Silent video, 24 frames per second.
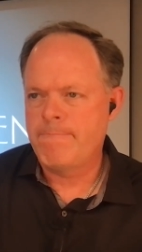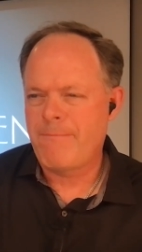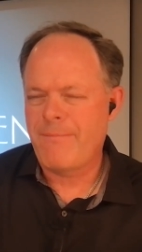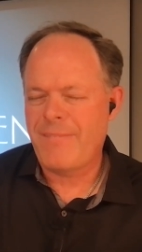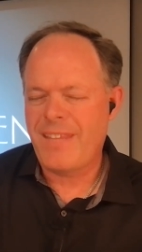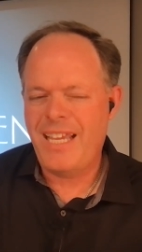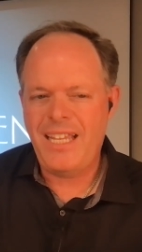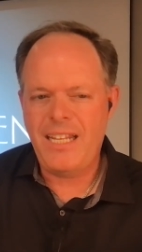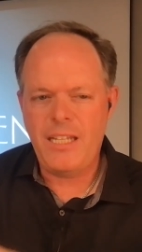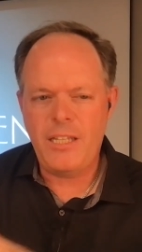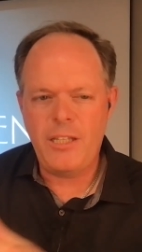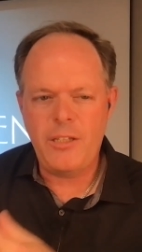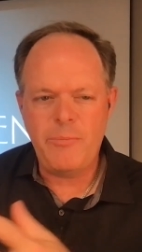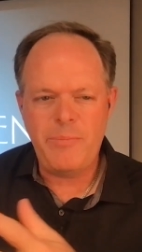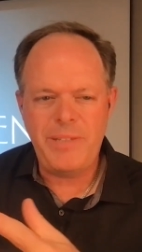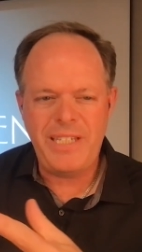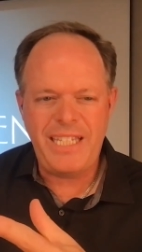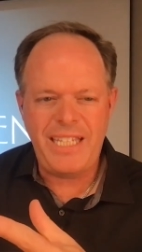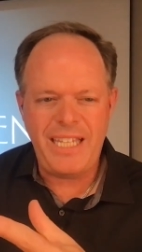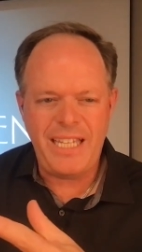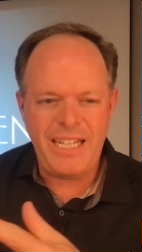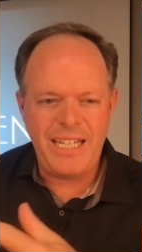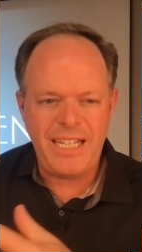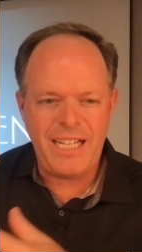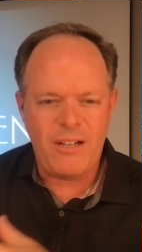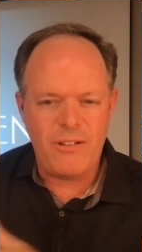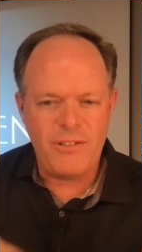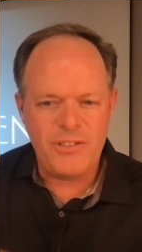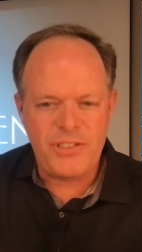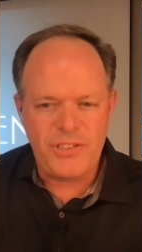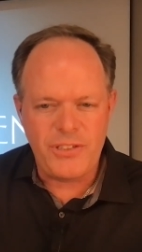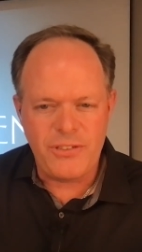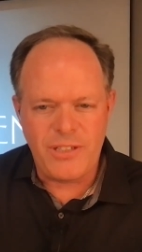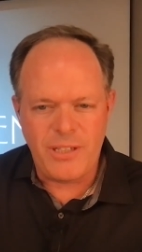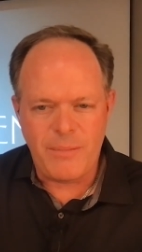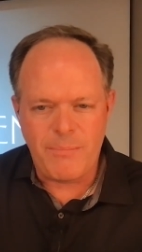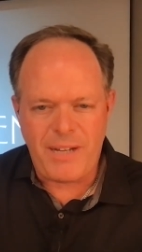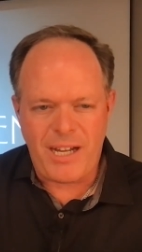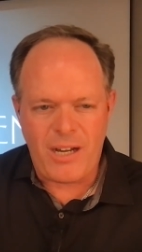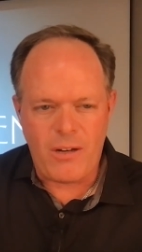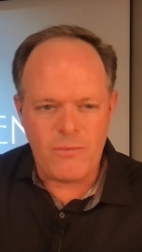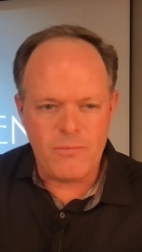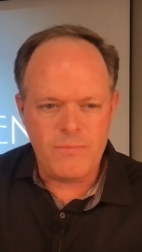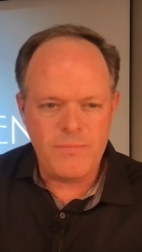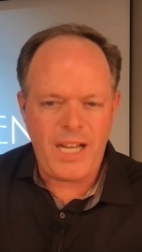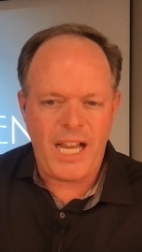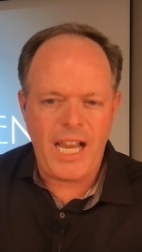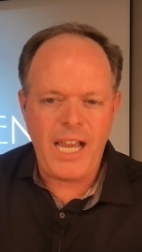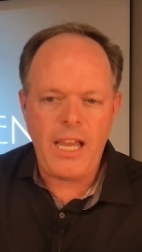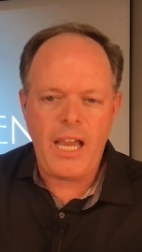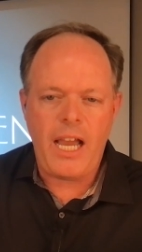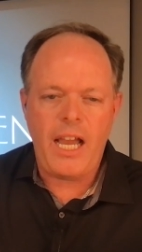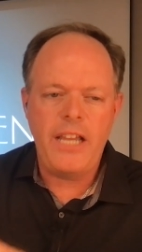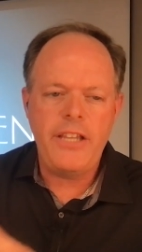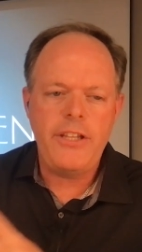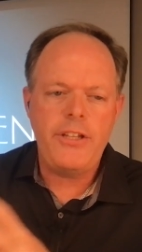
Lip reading: And in the beginning, I was doing I